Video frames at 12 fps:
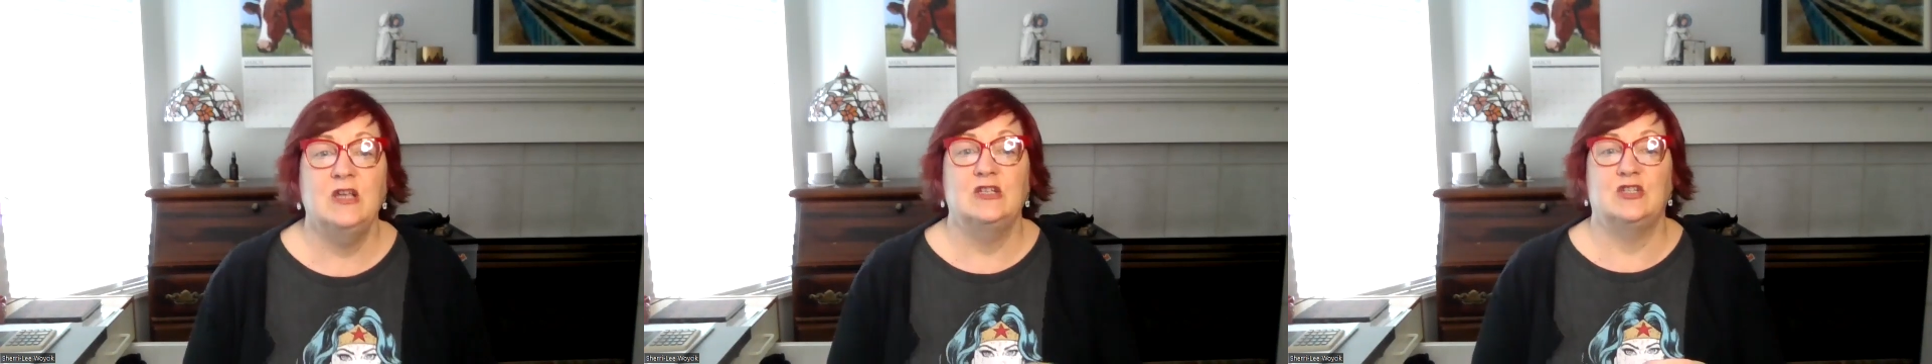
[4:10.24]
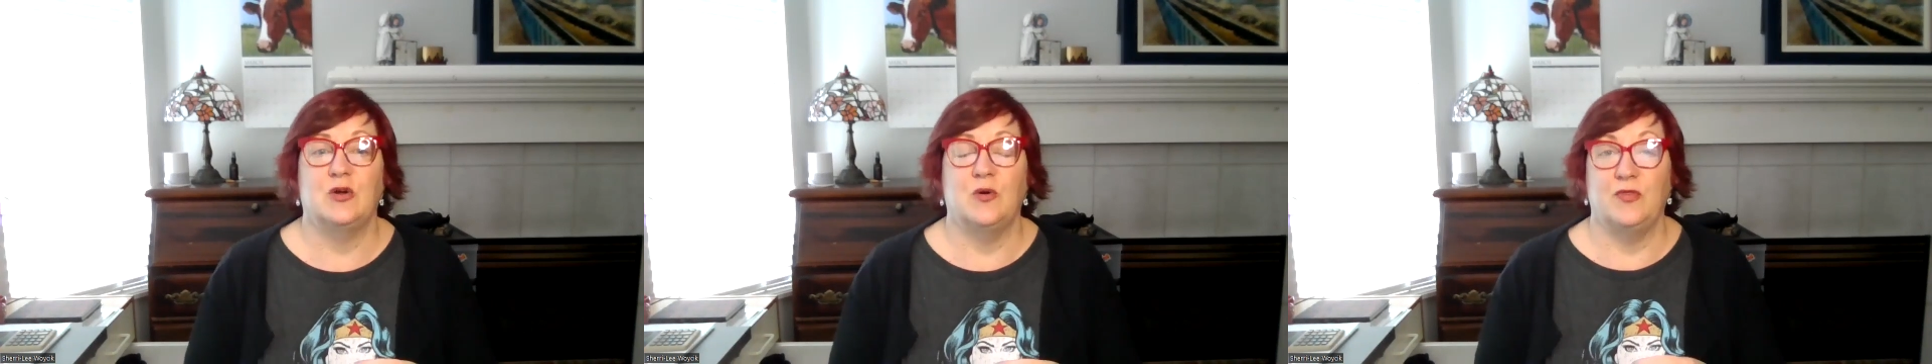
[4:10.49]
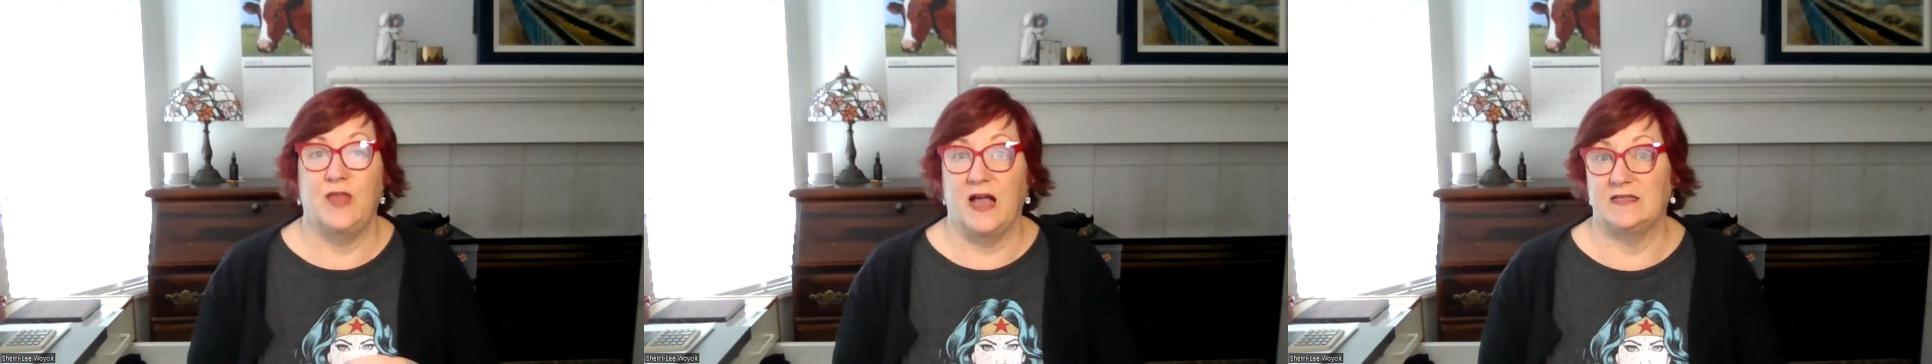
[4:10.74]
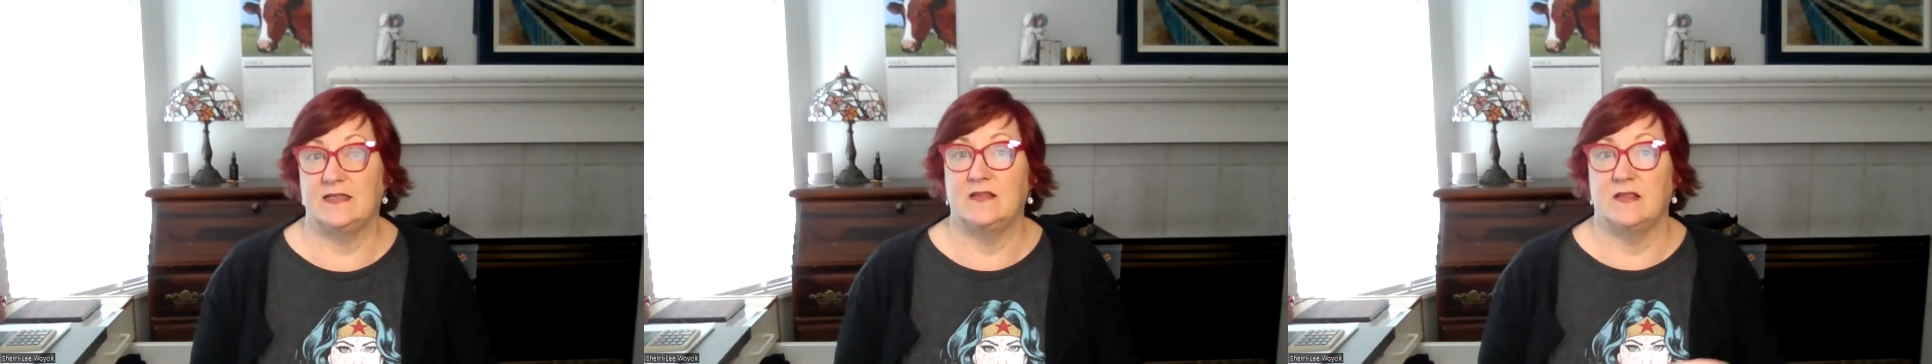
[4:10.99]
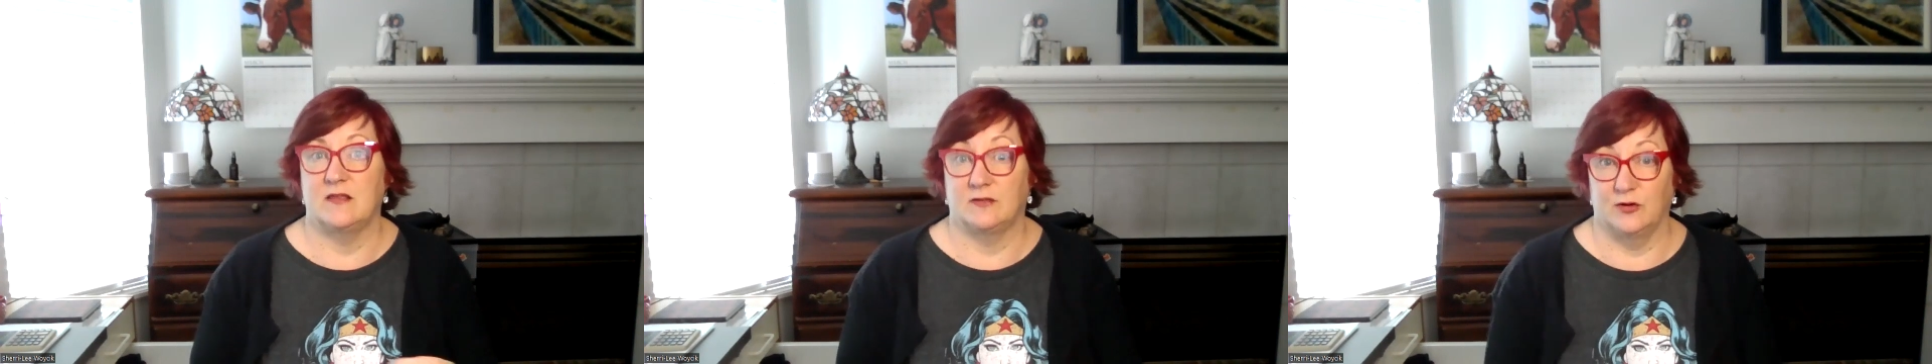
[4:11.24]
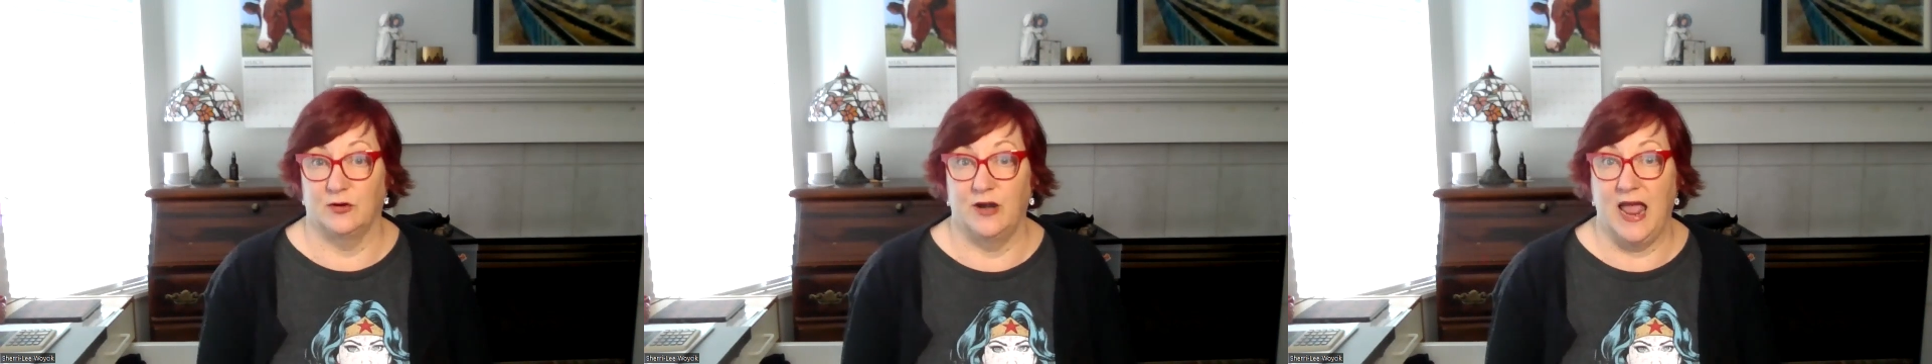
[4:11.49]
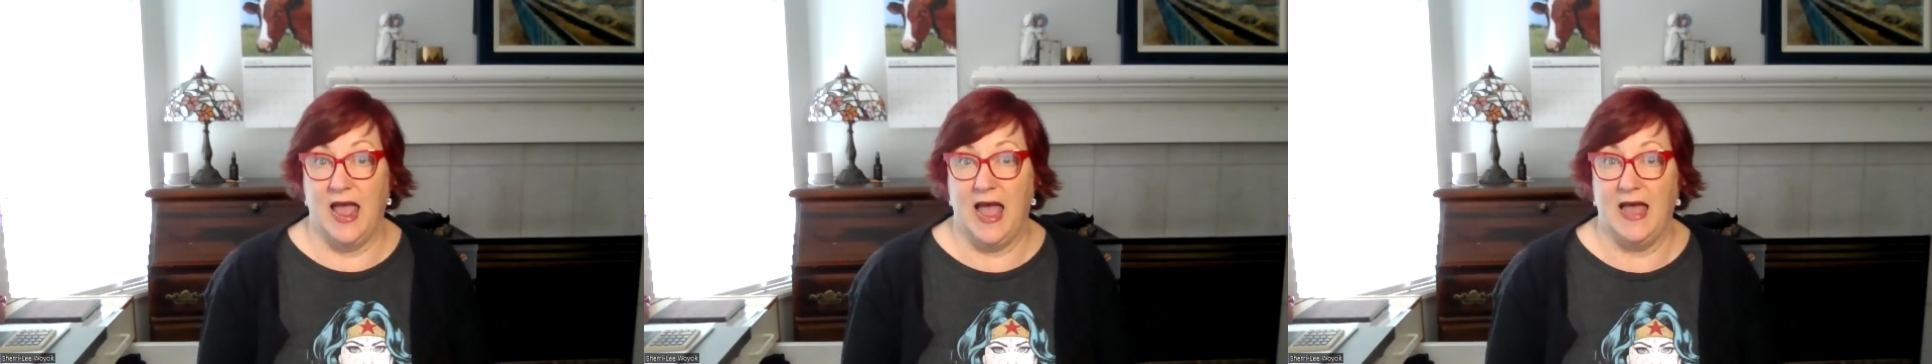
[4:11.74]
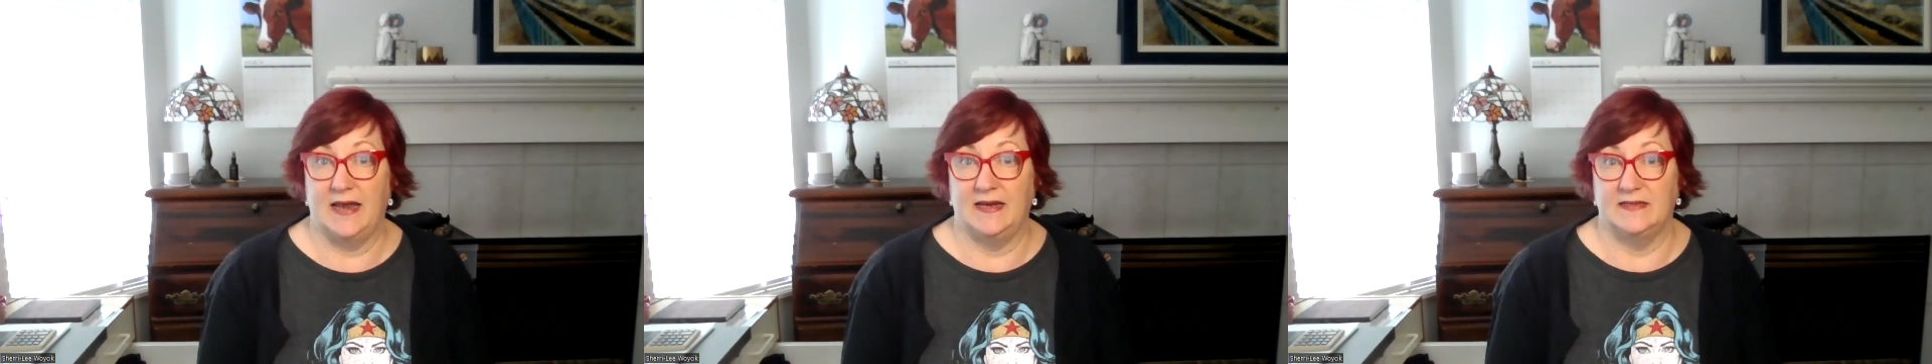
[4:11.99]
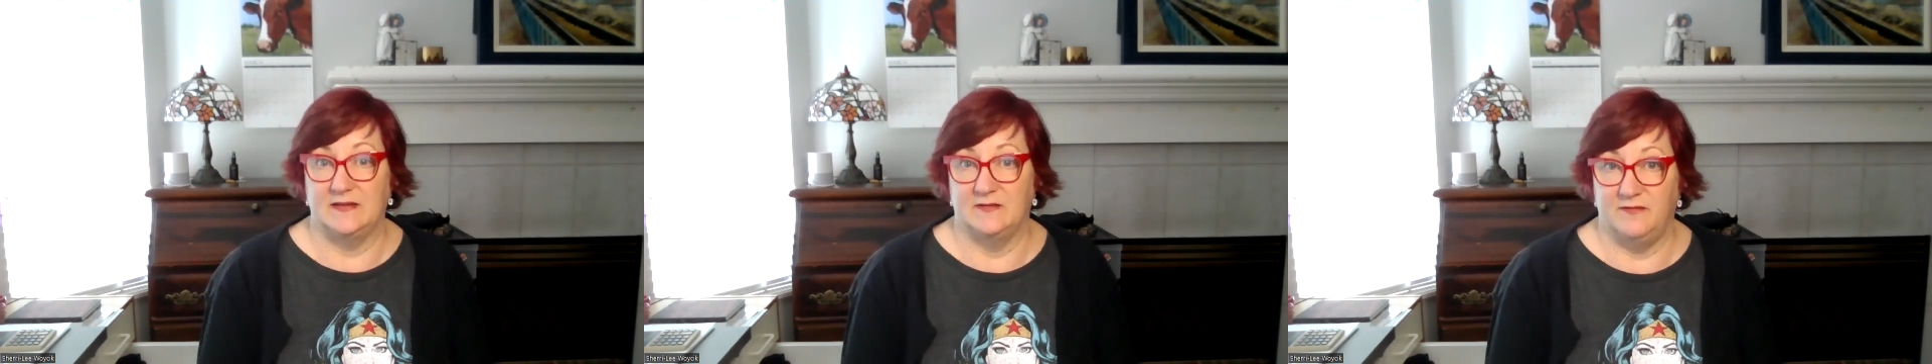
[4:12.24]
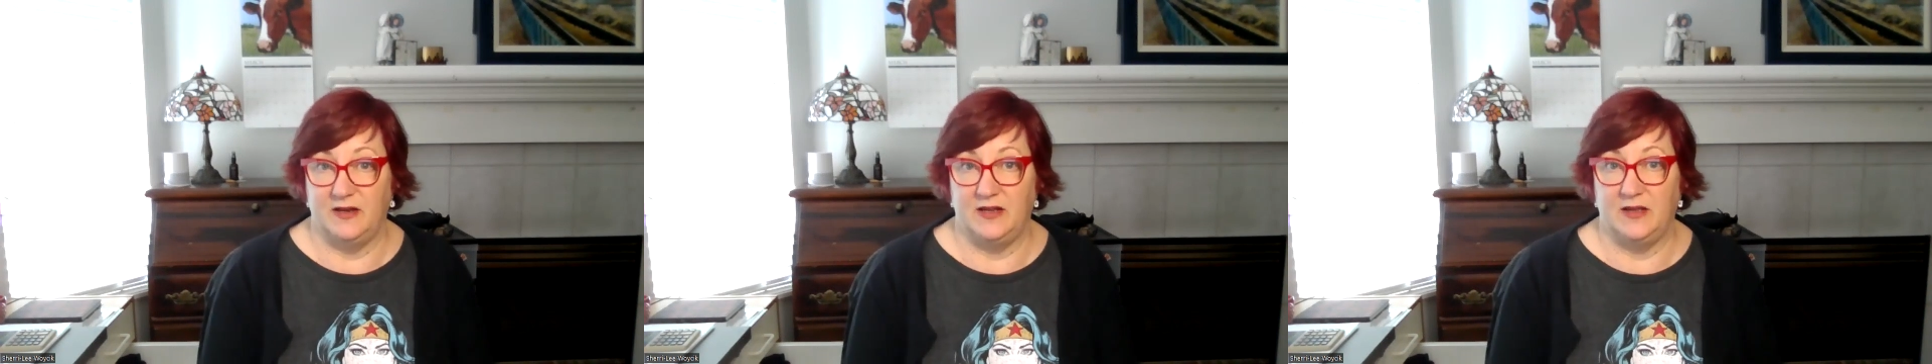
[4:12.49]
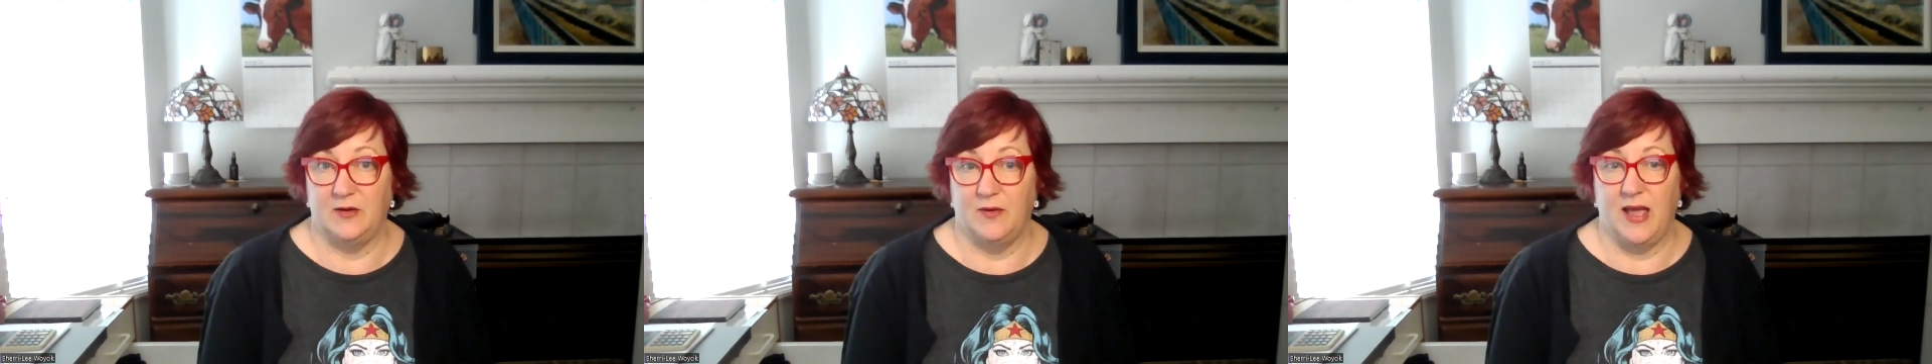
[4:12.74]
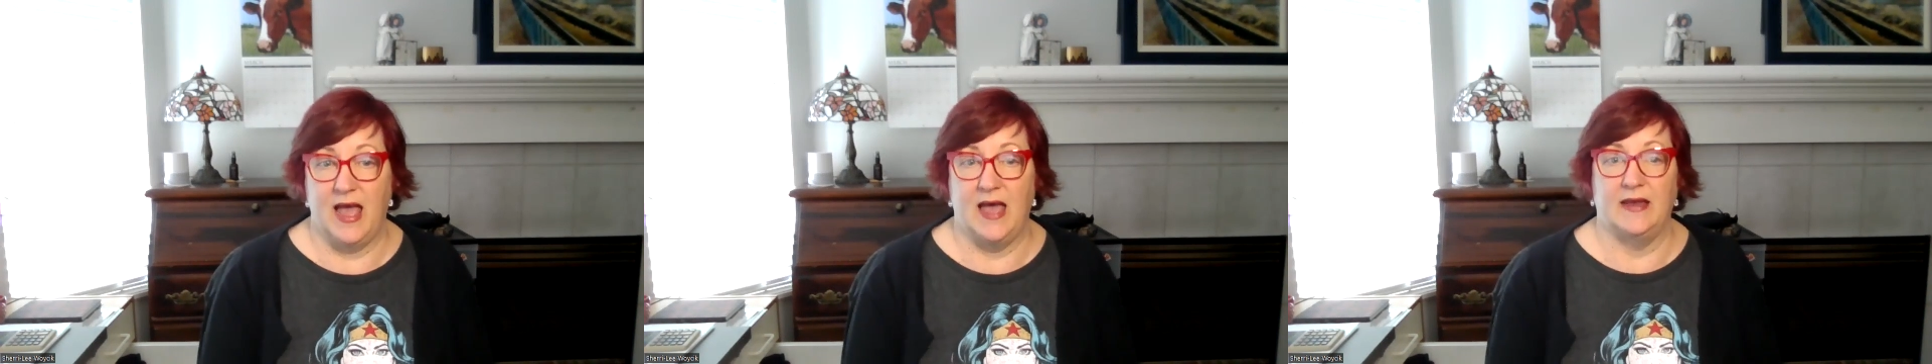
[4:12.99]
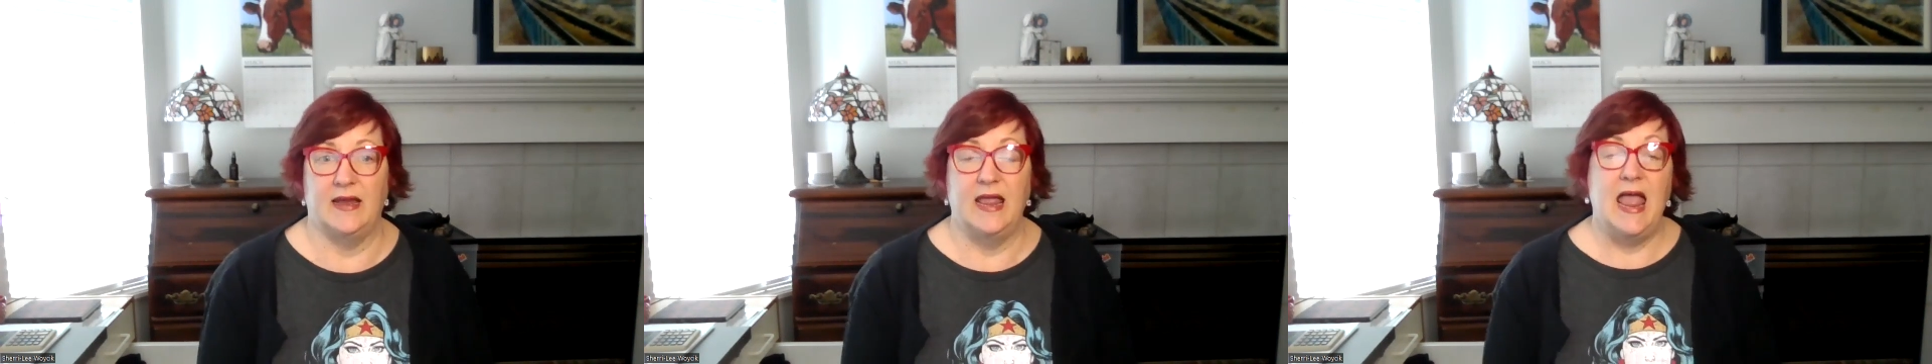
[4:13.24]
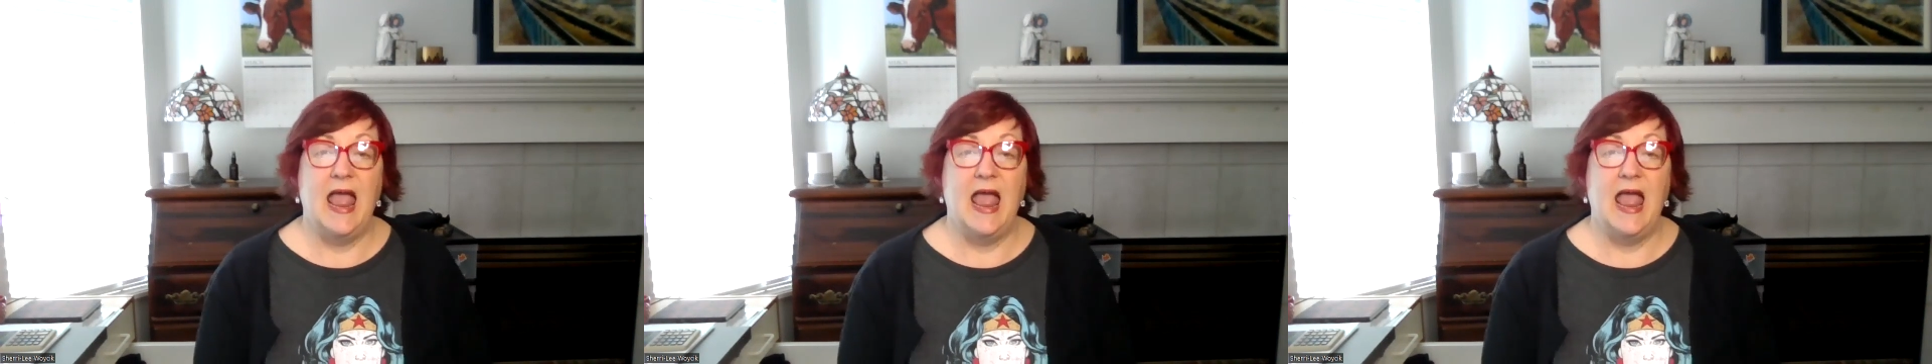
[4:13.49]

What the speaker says: So that's the third ad, is a video ad.